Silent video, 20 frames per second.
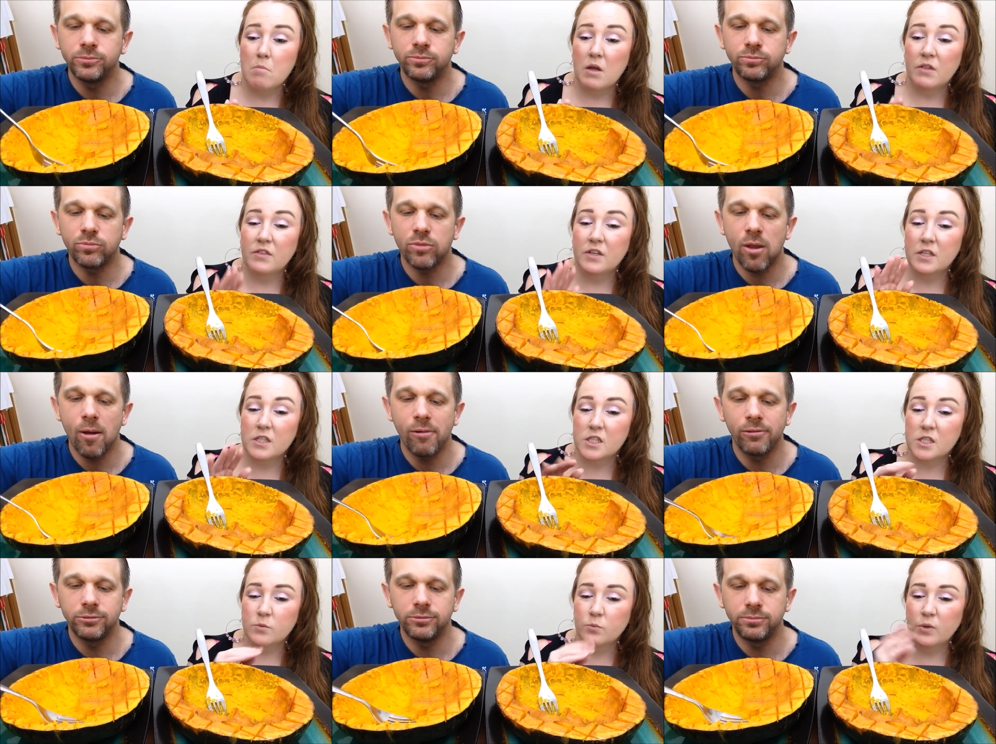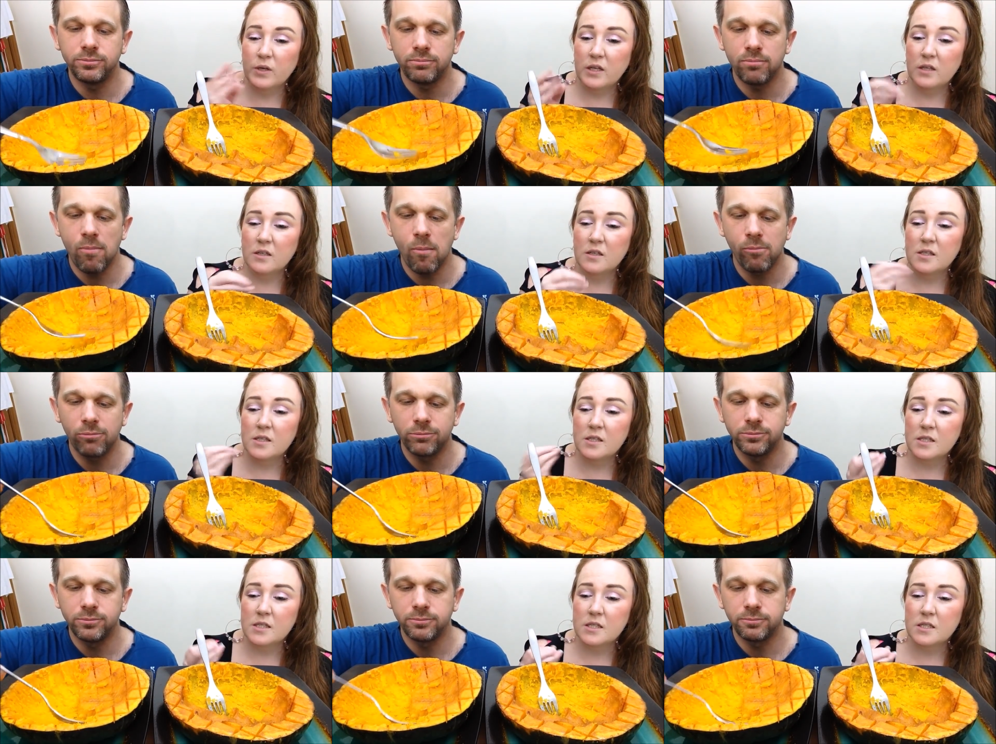Speaker 1: This
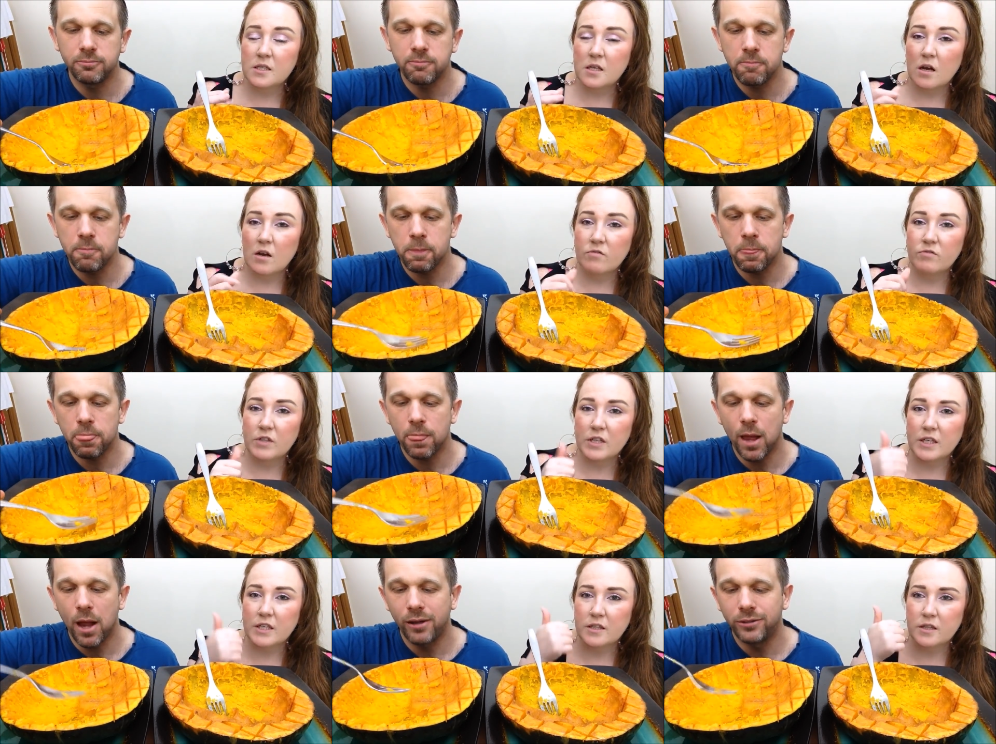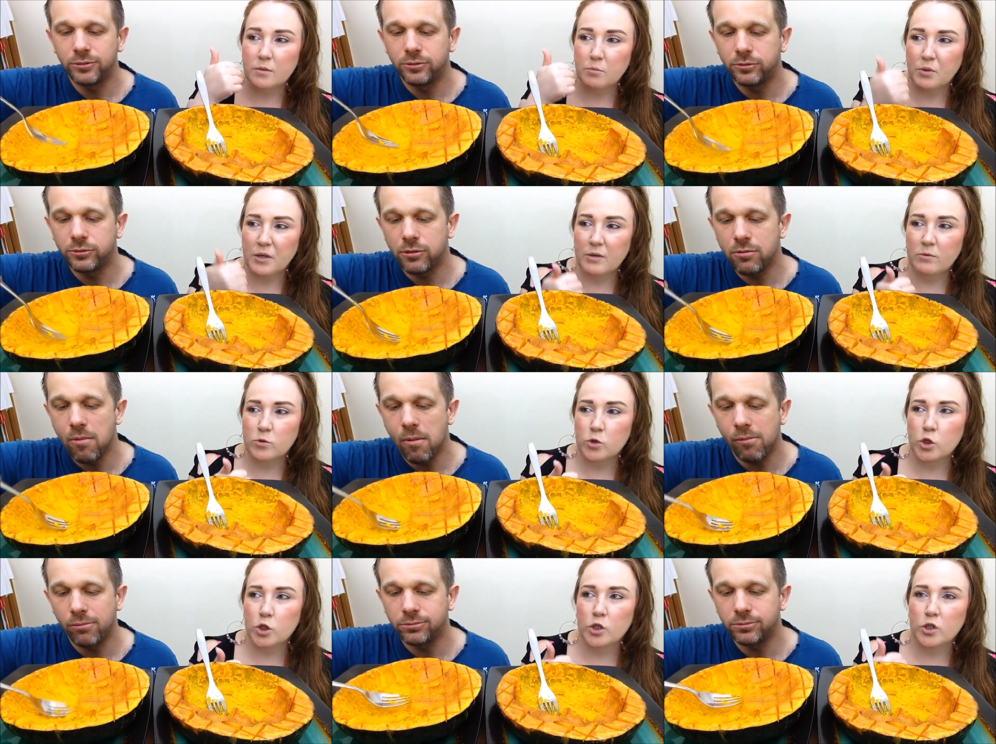sweetness of like the
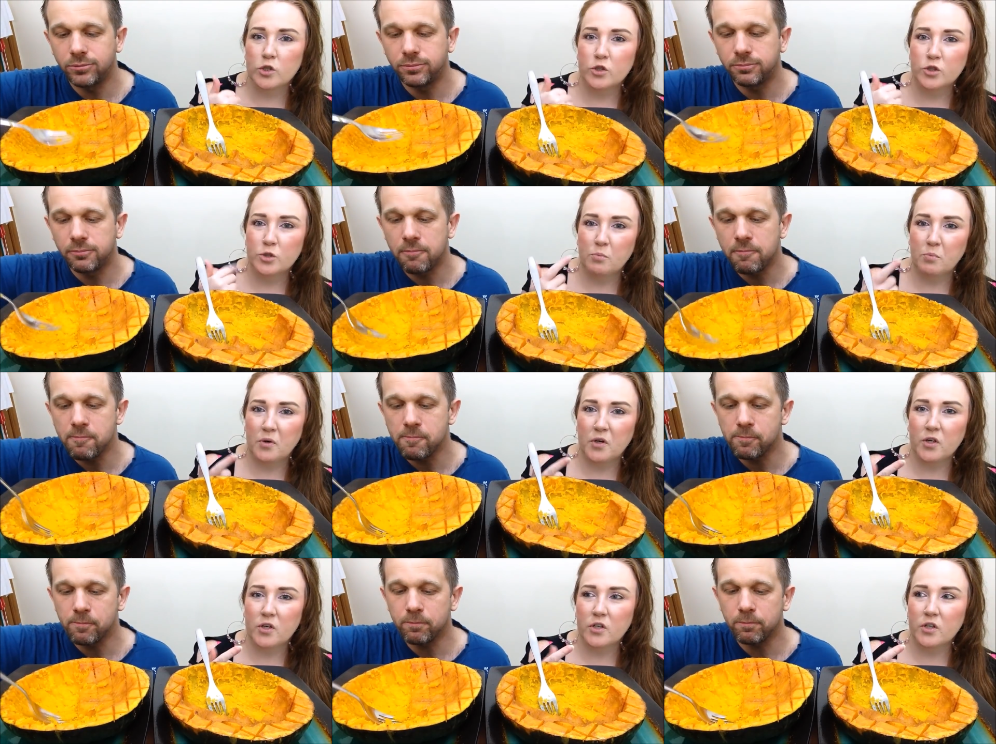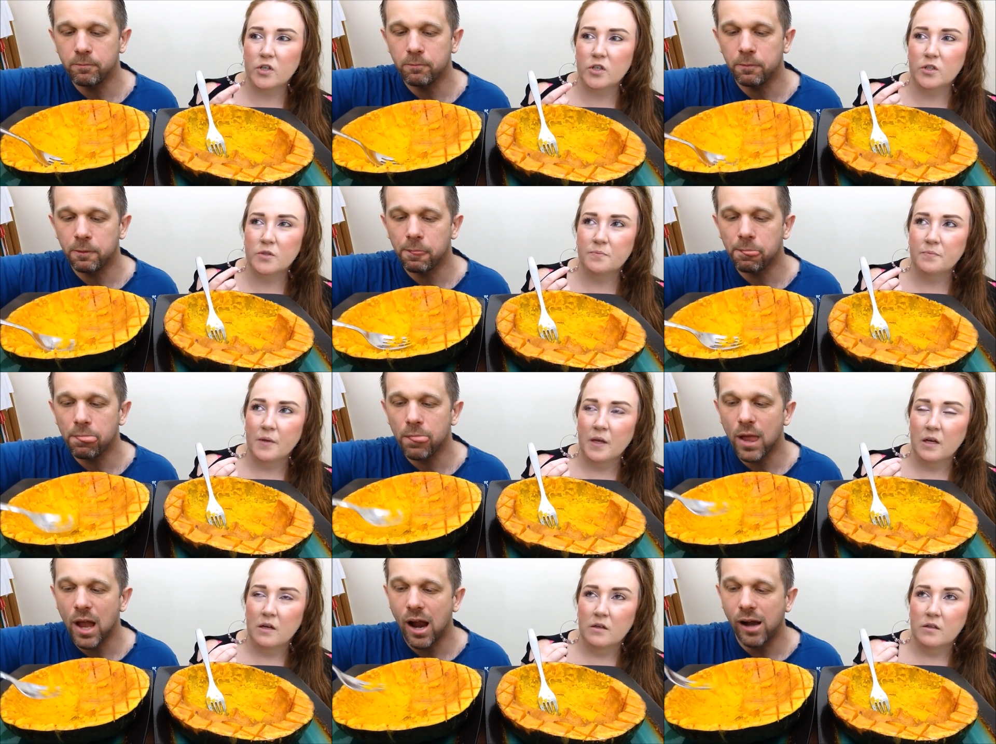brown sugar, the butter,
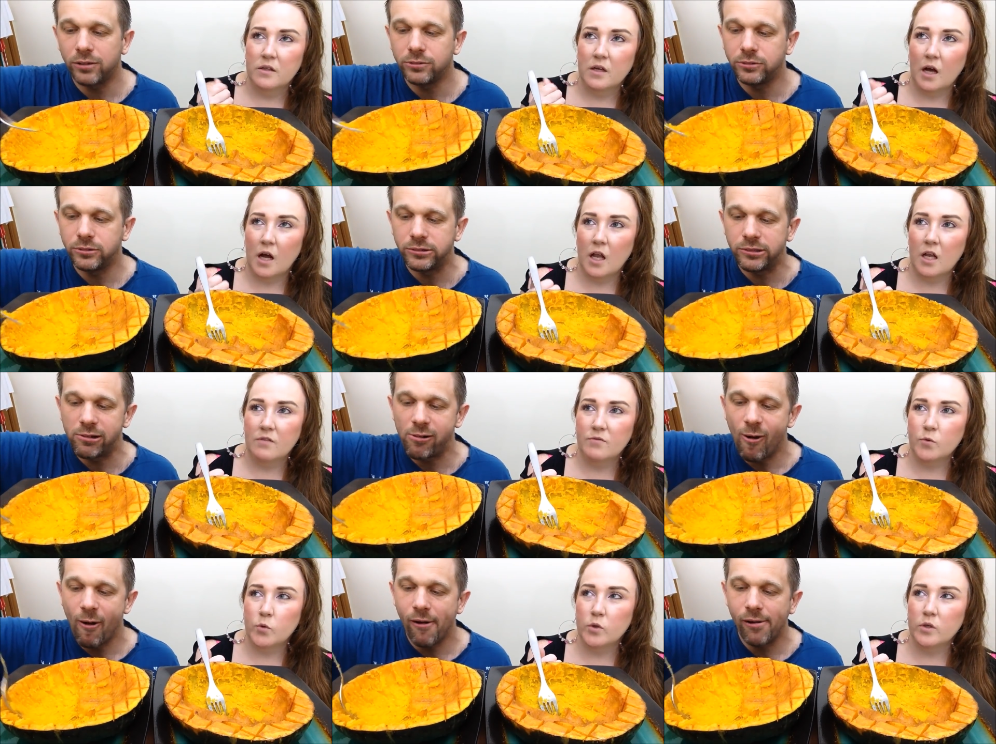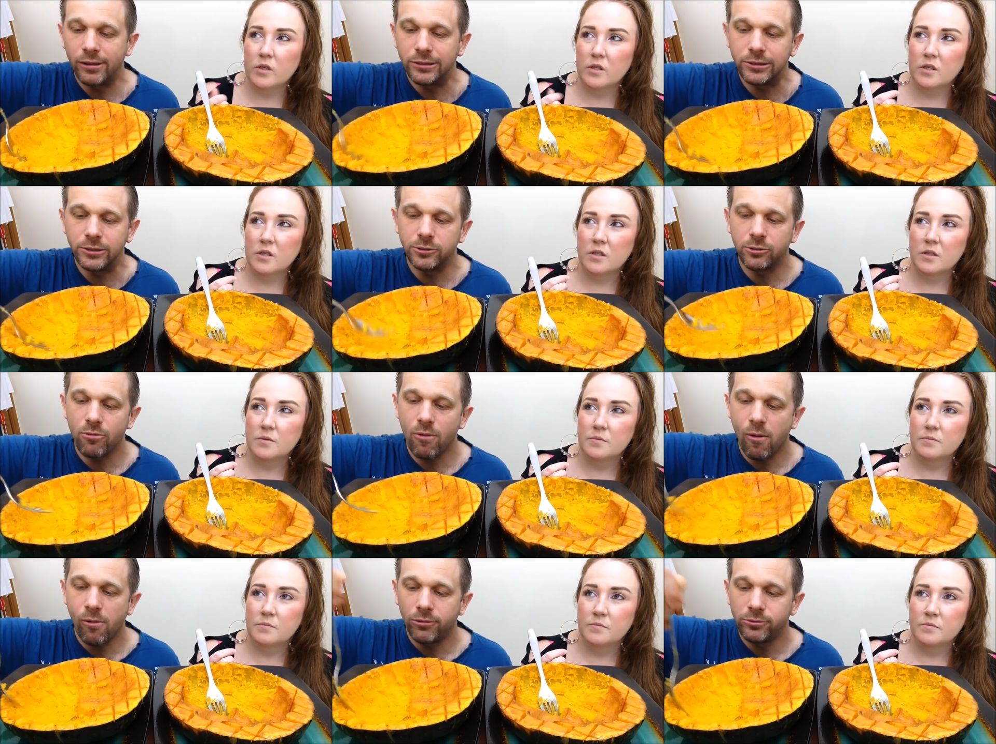the olive
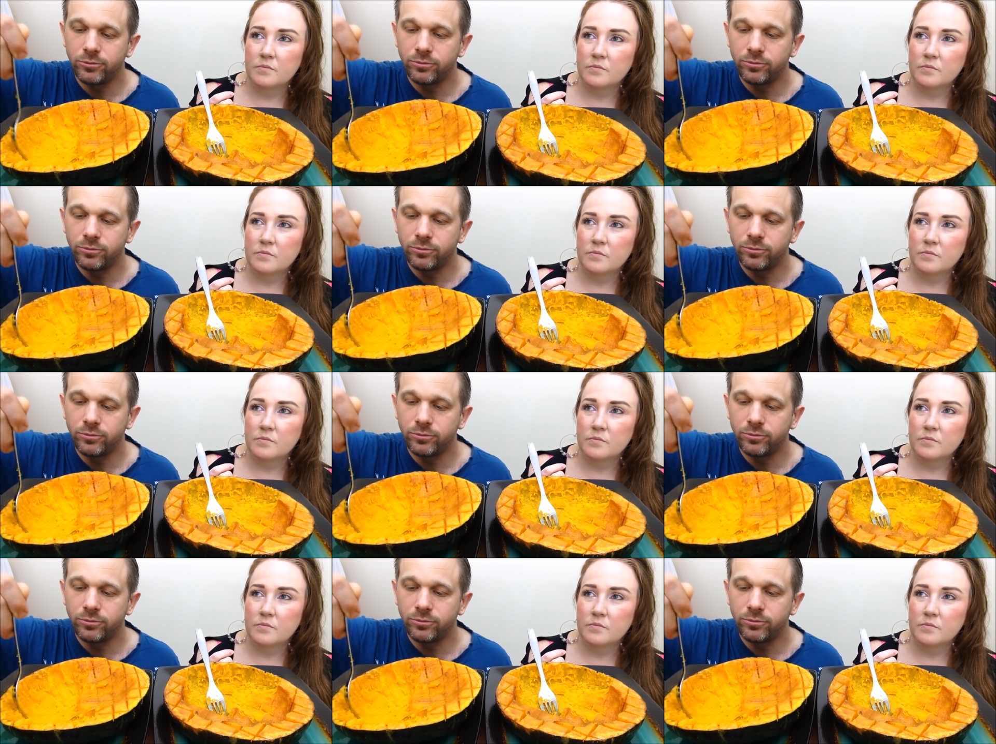oil,